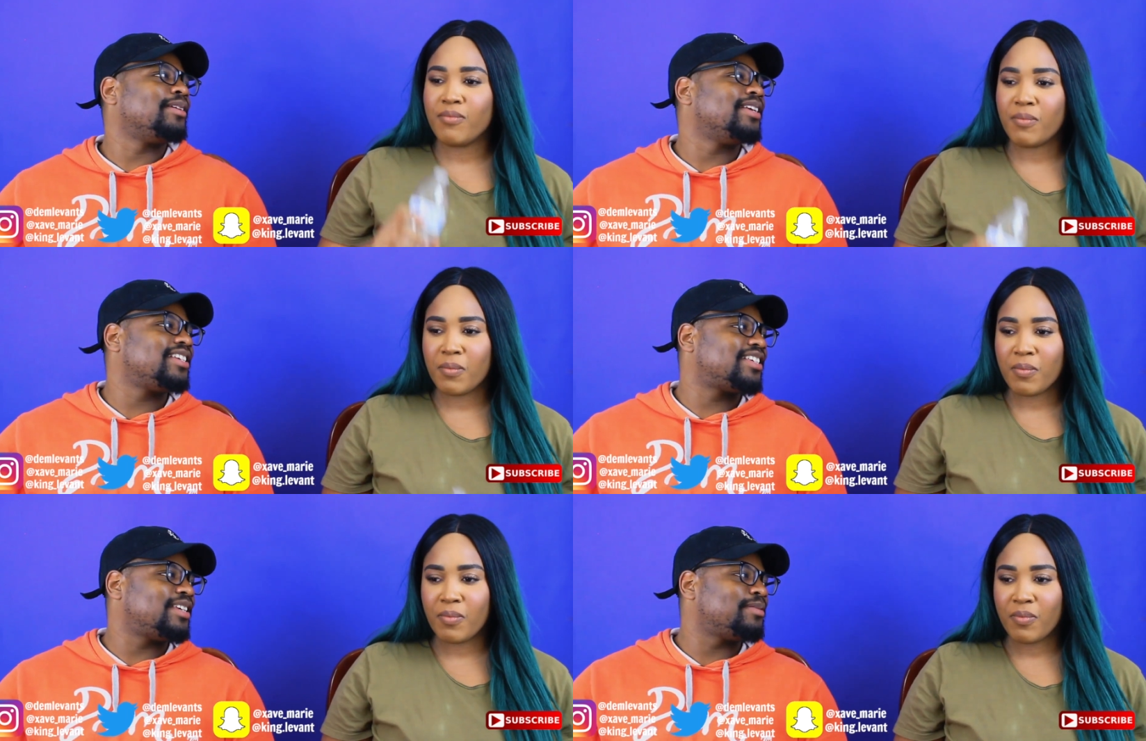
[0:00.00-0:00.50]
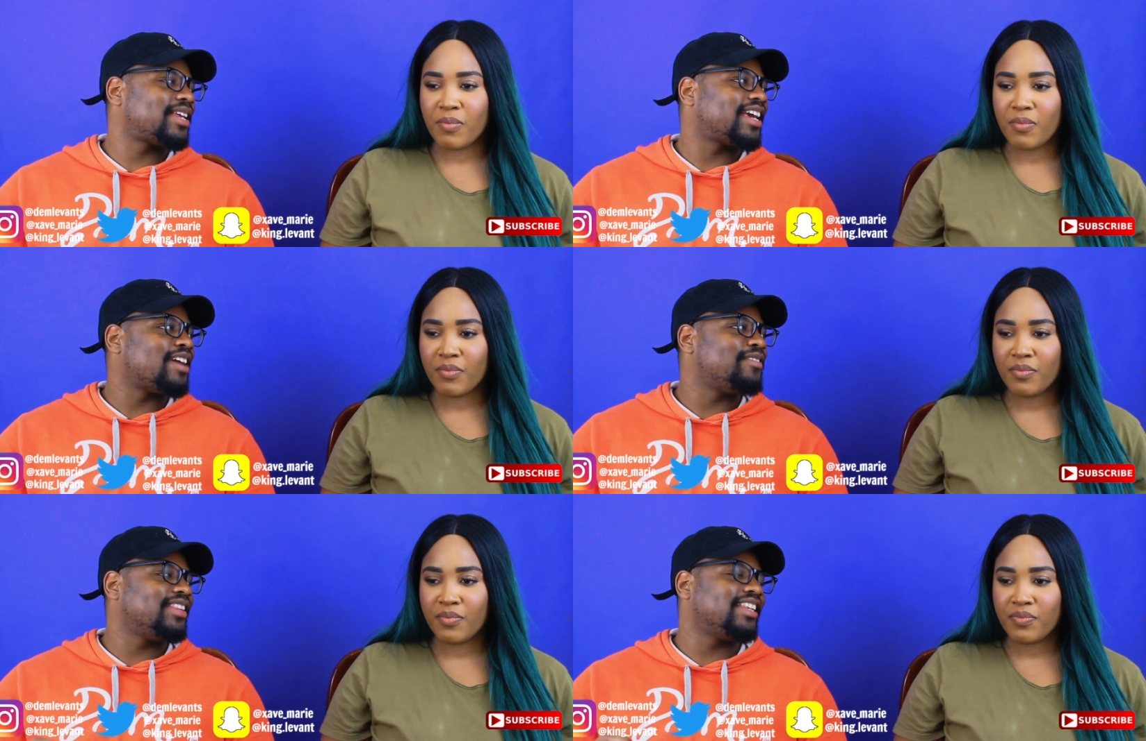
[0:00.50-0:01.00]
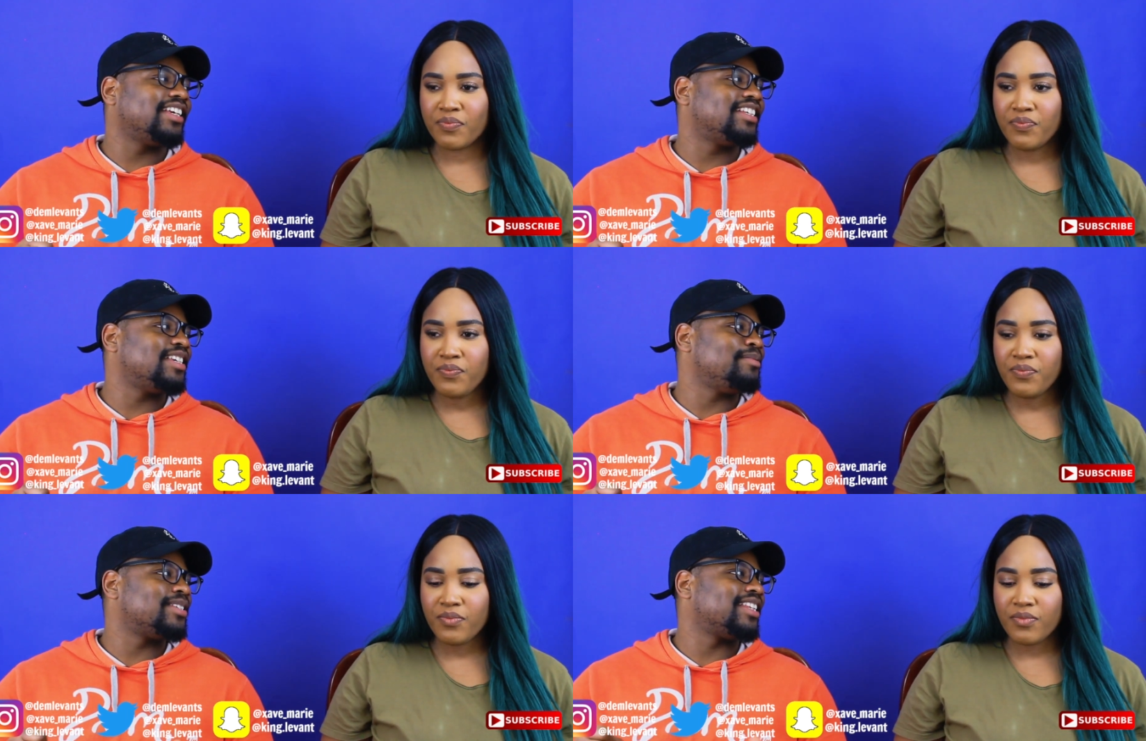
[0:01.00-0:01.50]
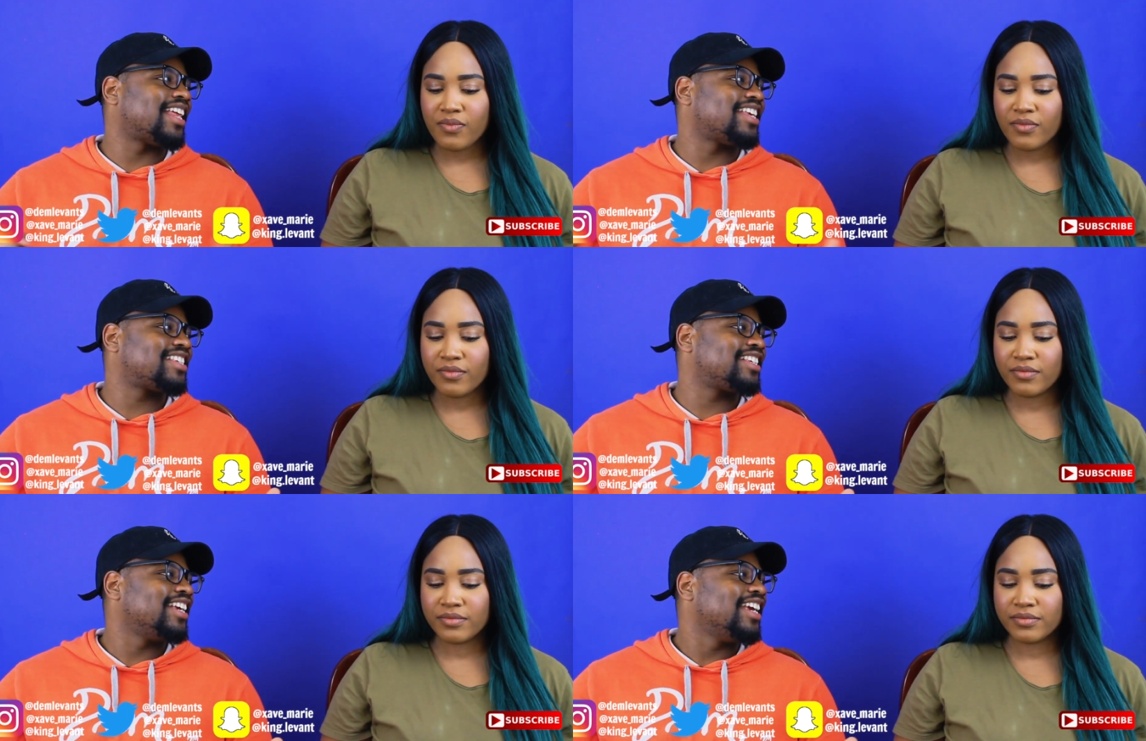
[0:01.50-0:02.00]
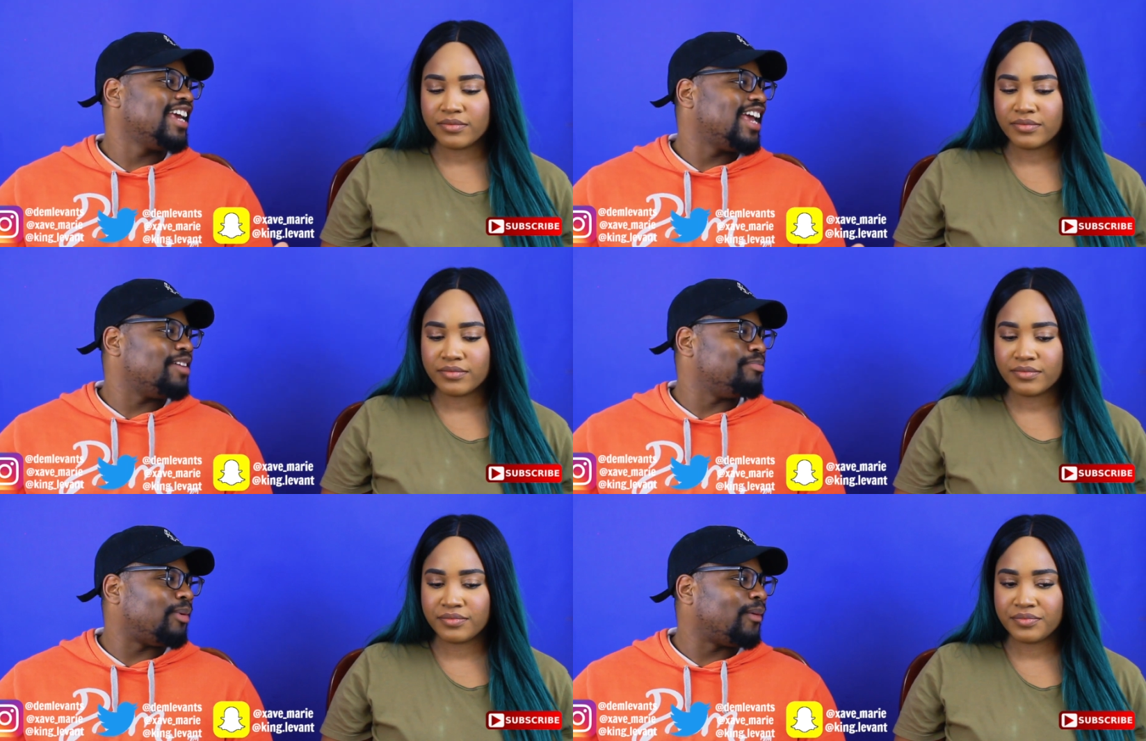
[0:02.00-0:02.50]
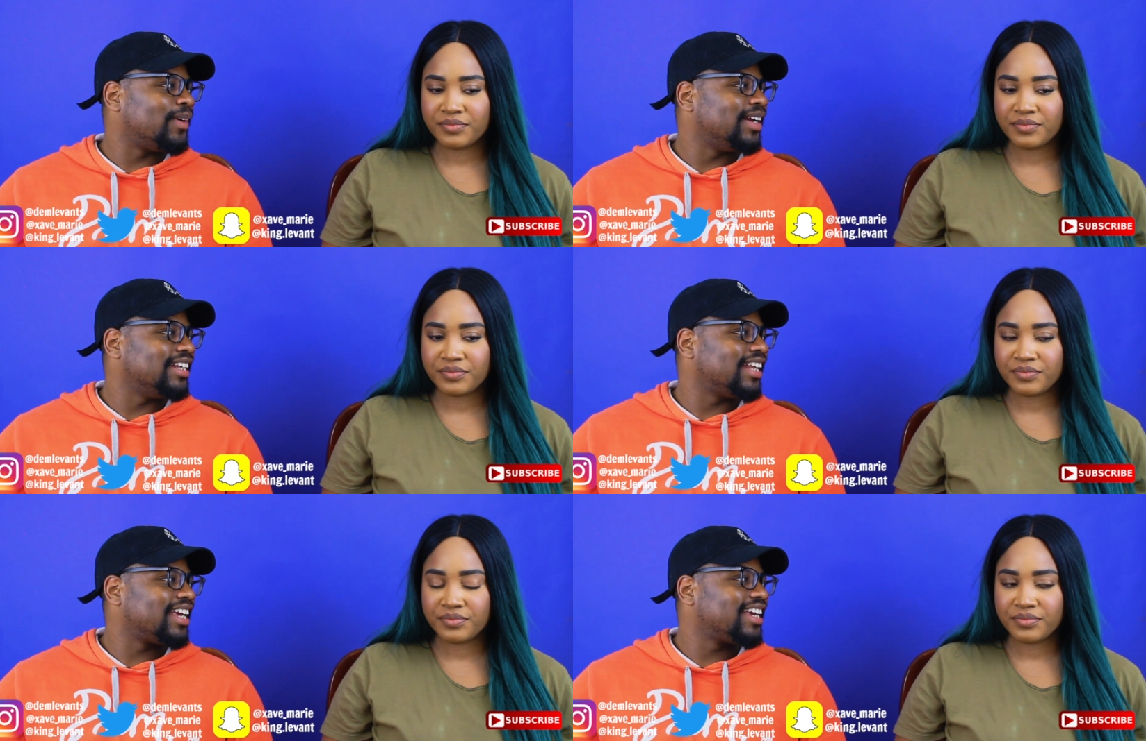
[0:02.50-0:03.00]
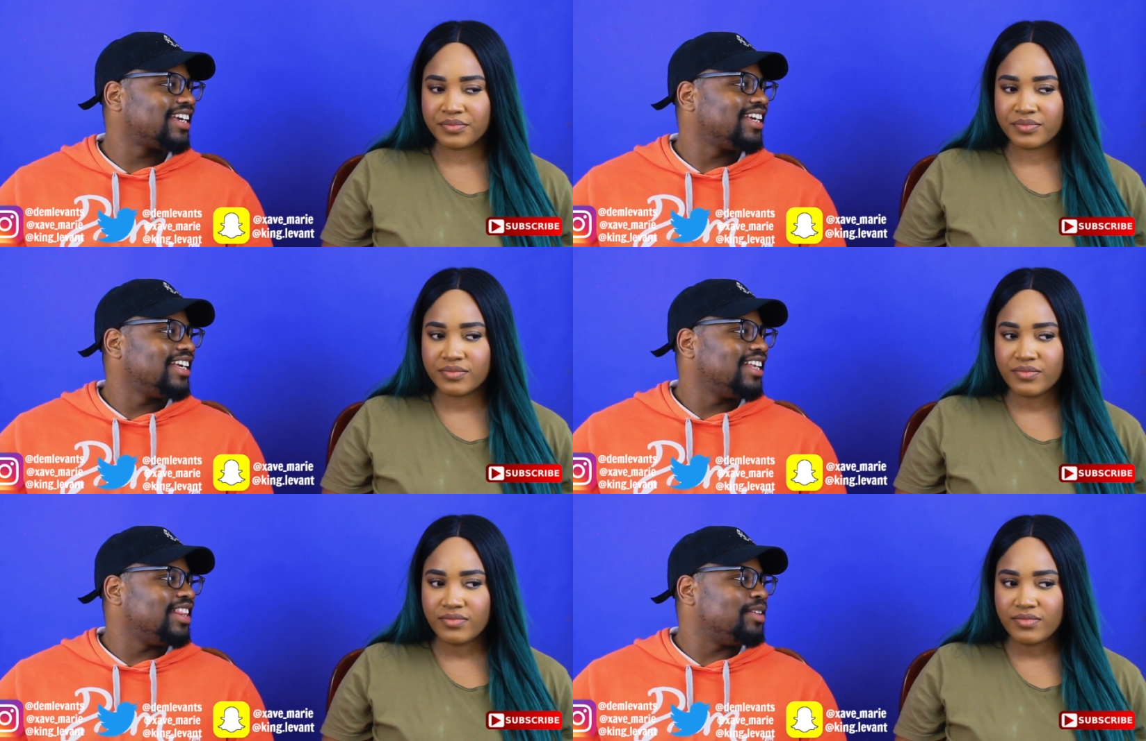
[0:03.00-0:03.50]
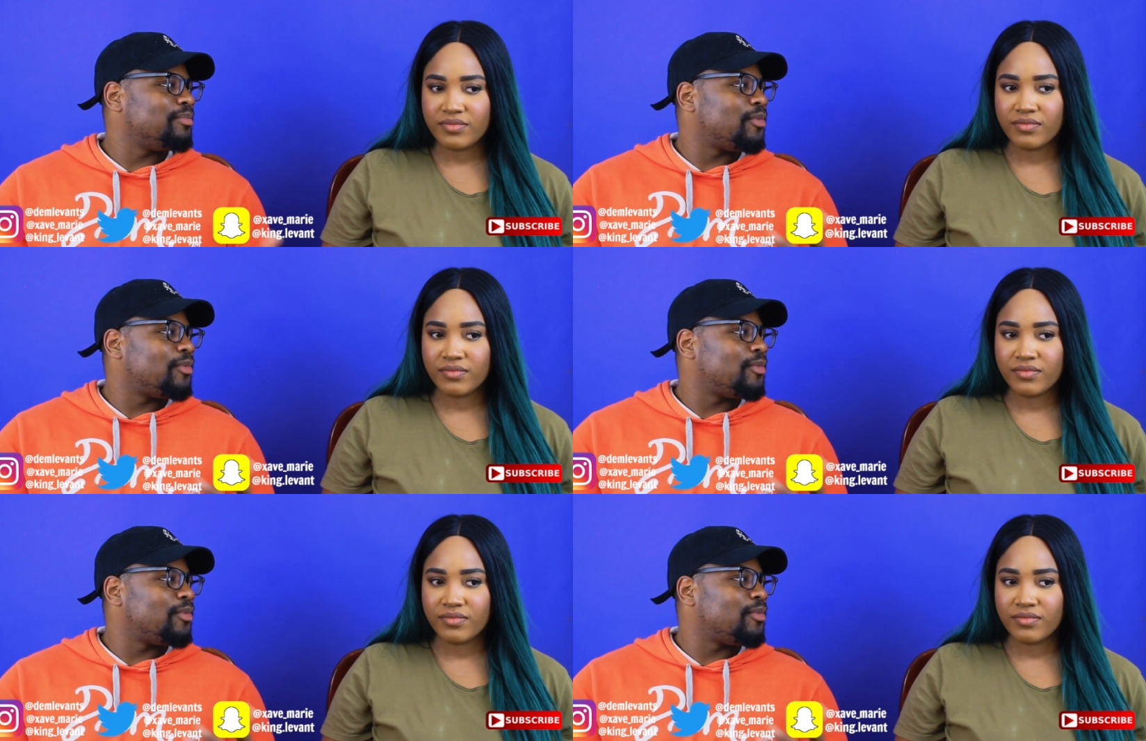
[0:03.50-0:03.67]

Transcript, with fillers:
Speaker 1: It just seems like everything seems less important. Like the